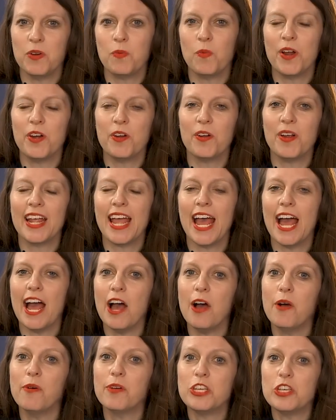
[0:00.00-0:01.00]
and wondering
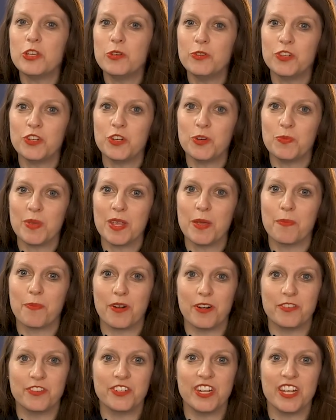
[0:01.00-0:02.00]
how you should be
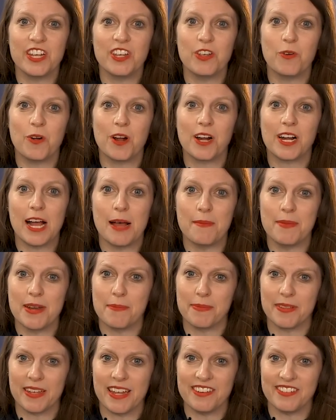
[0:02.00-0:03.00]
approaching your Common
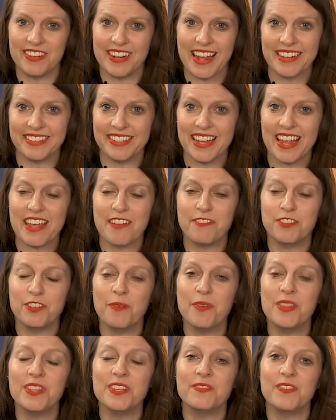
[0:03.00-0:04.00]
Application essay? If
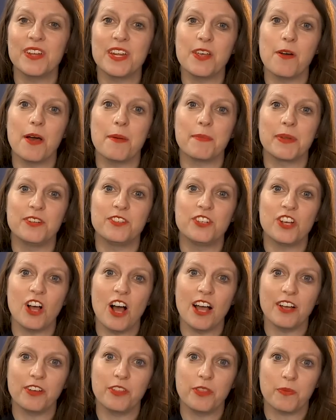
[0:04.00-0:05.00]
so, in this video, I'm going to
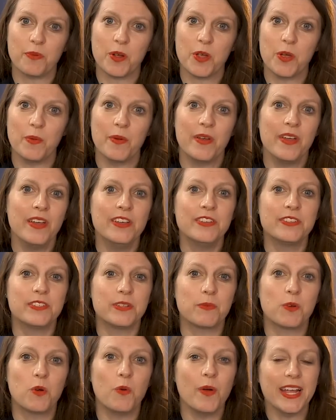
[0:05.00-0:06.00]
talk through
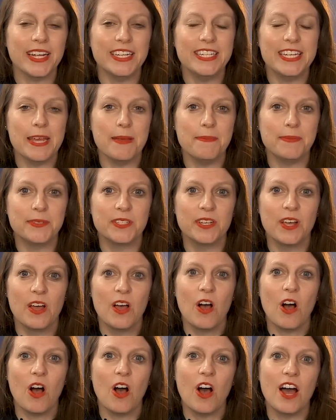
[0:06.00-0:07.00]
some quick tips
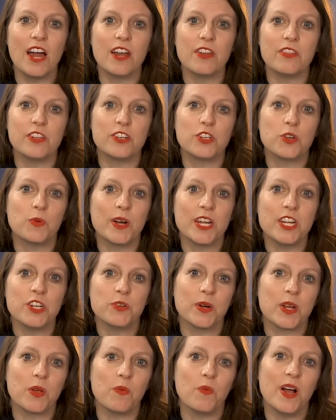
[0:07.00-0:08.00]
on the
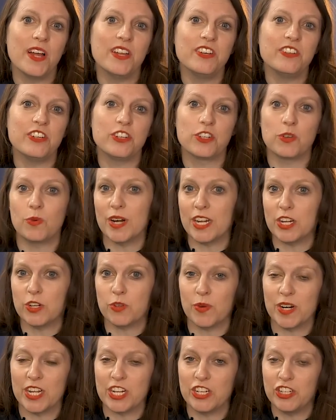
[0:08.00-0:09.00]
2021 to
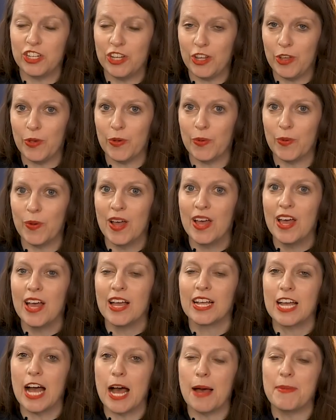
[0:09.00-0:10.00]
2022
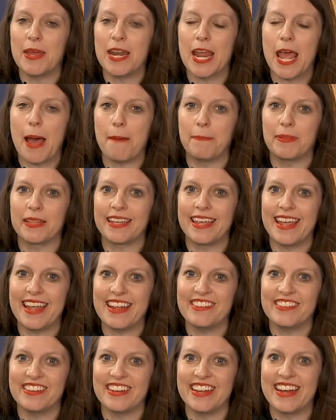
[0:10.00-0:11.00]
Common
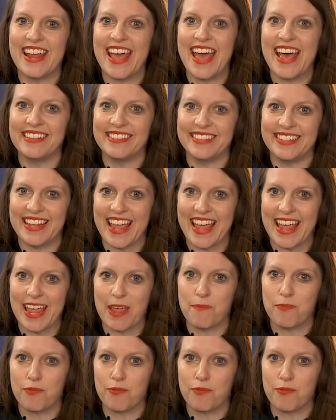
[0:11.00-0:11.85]
Application essay